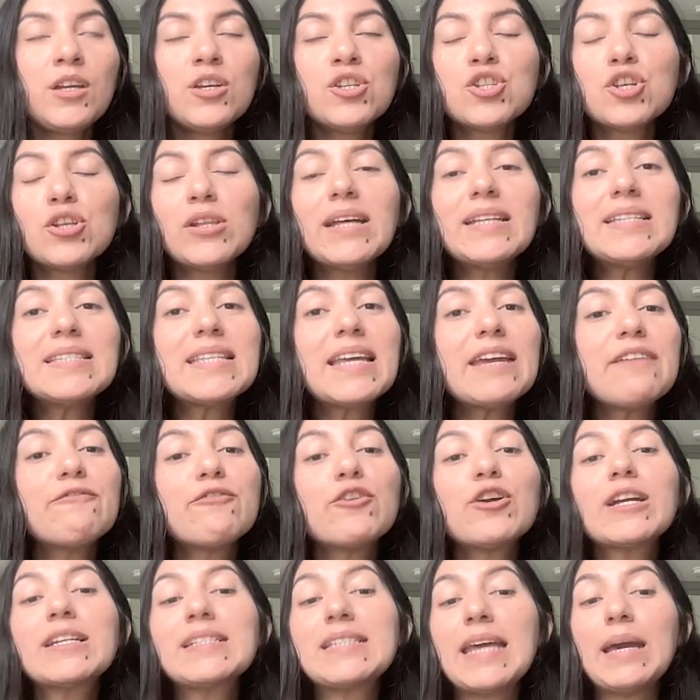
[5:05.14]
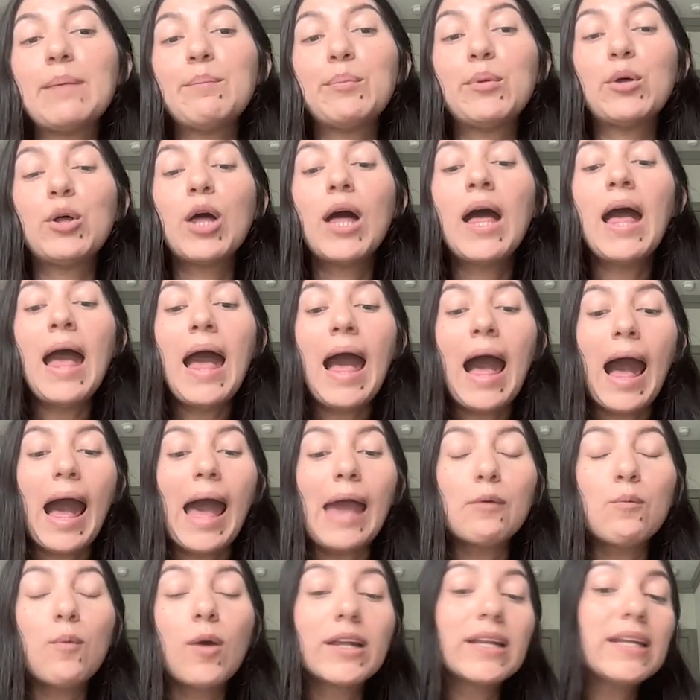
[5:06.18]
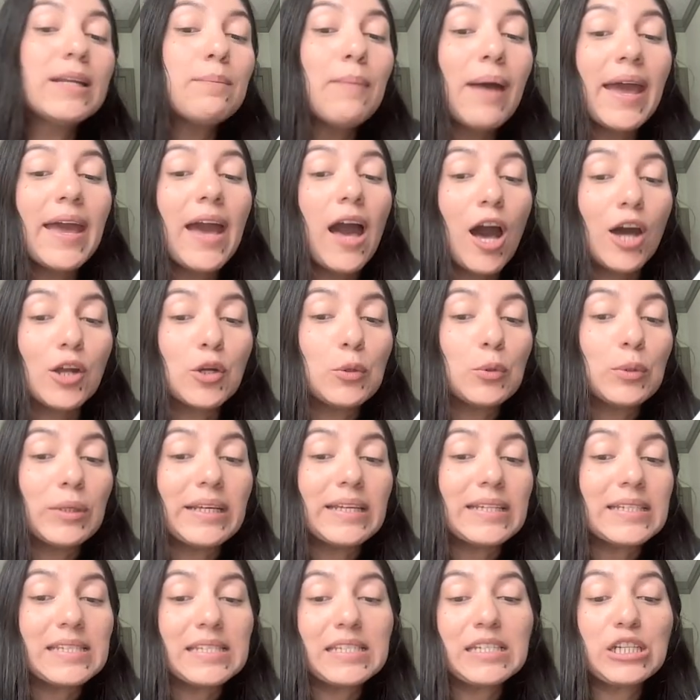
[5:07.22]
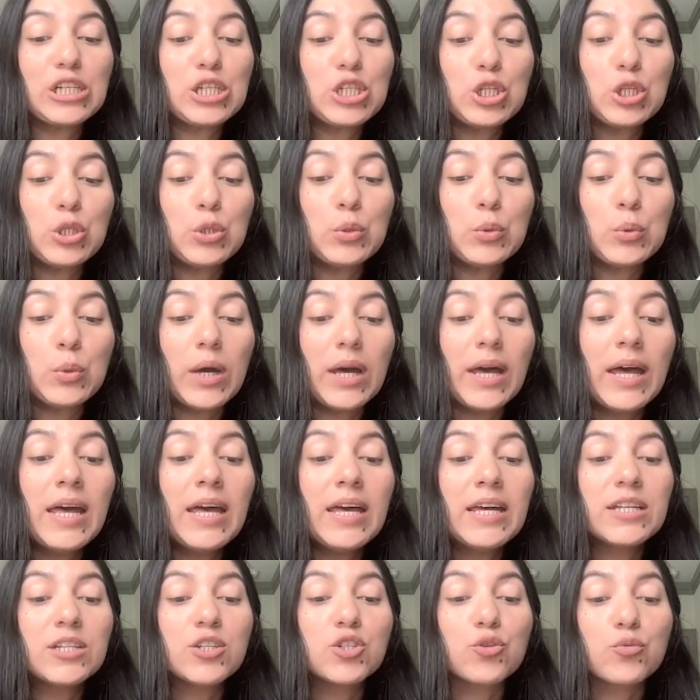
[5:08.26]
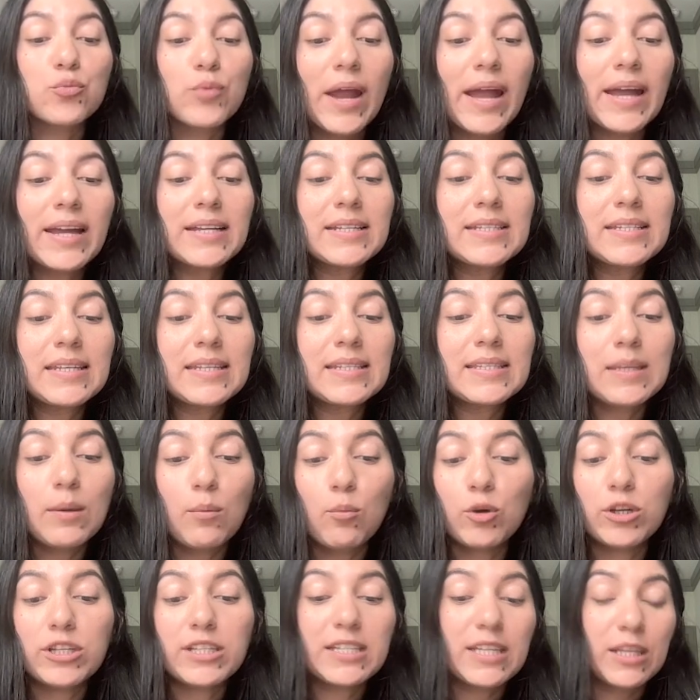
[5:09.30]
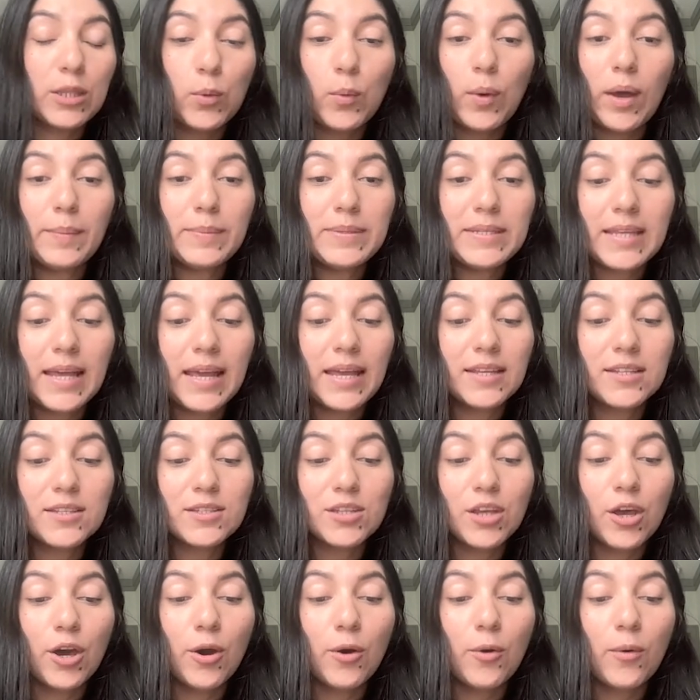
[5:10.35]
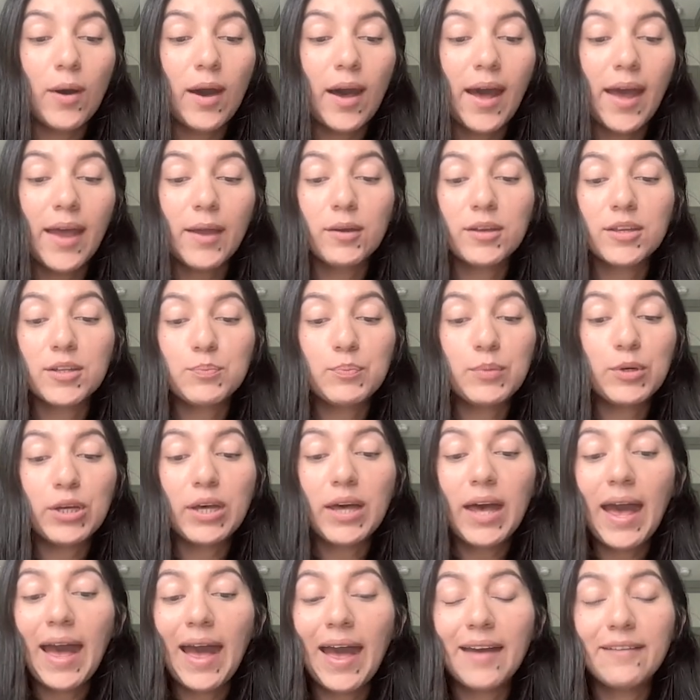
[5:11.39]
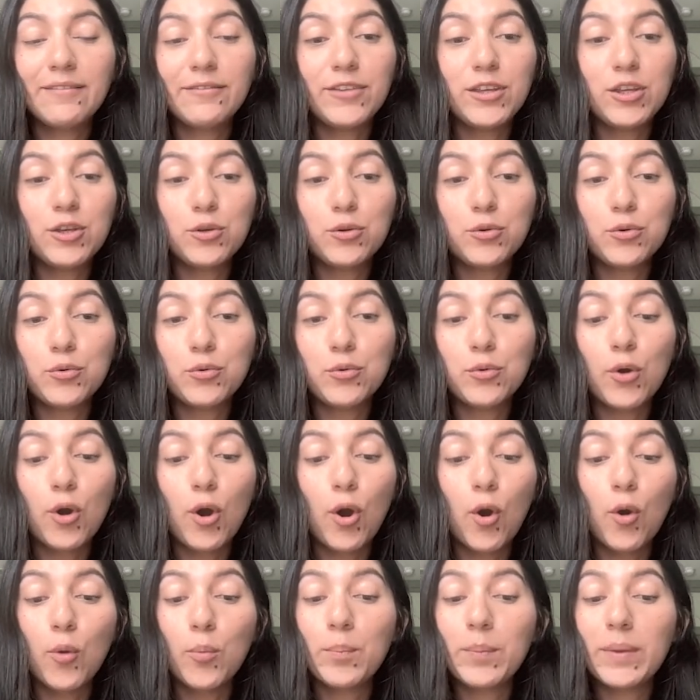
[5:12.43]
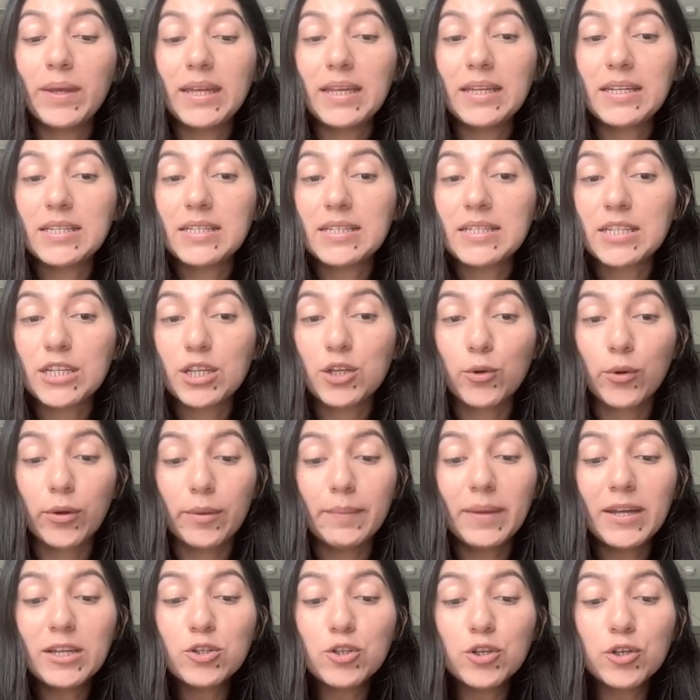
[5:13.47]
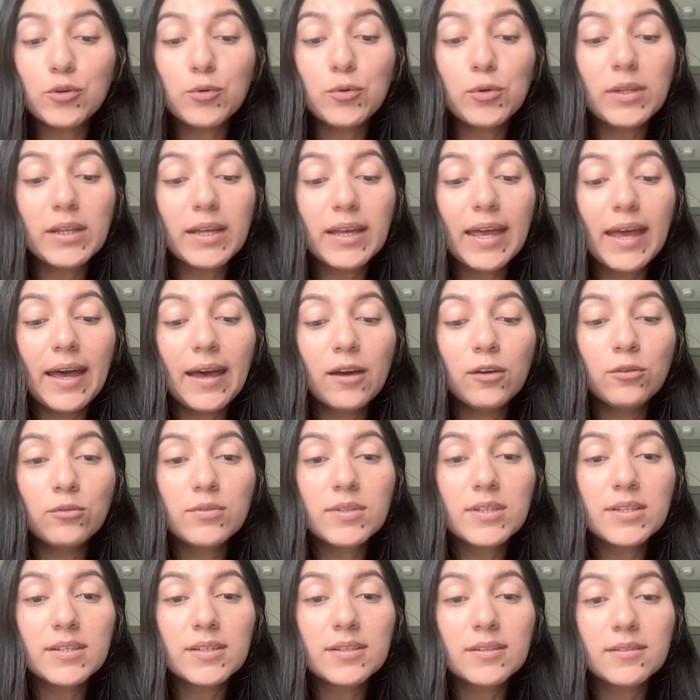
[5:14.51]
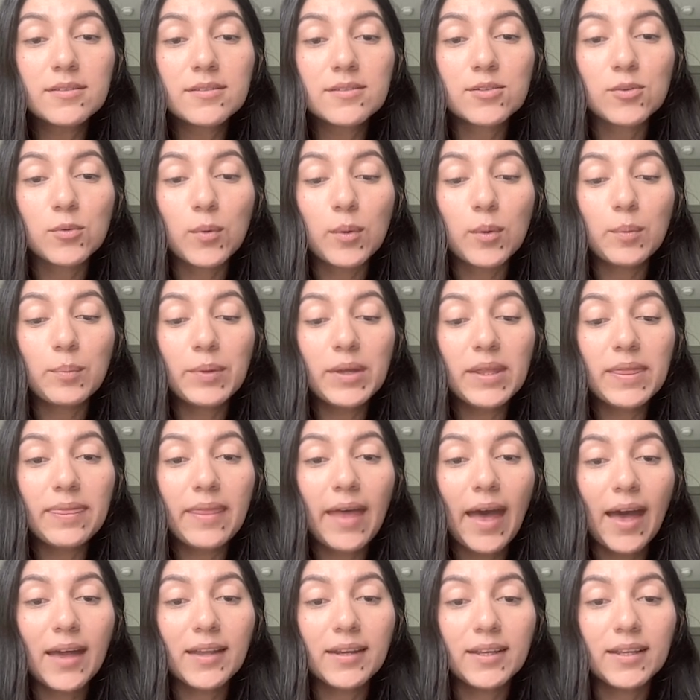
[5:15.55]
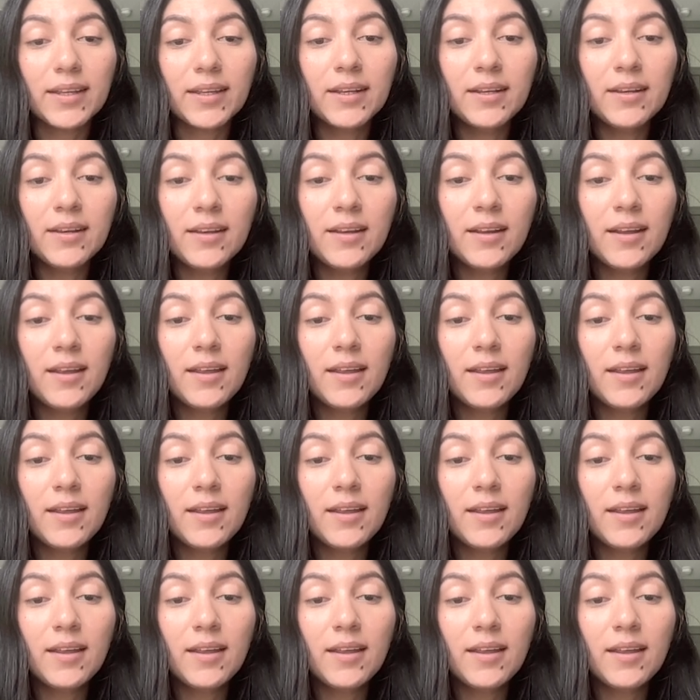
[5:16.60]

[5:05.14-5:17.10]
So let's say, for example, I wanted my auto list to direct someone to the website. So I could put, have you opened your Metricool account? So we'll put that in.